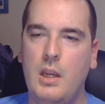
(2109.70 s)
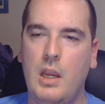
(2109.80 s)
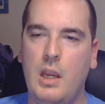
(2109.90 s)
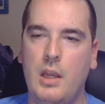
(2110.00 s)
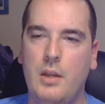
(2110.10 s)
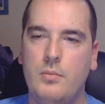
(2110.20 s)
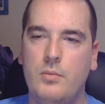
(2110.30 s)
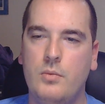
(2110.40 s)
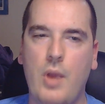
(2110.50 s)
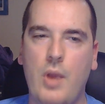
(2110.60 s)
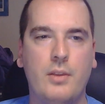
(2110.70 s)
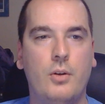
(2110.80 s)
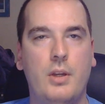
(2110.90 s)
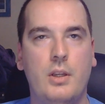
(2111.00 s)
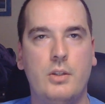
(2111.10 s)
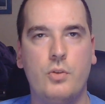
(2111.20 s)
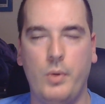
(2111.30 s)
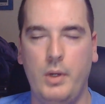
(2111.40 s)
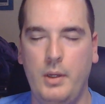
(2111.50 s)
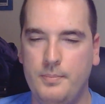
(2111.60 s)
and track their
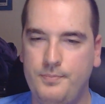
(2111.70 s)
history.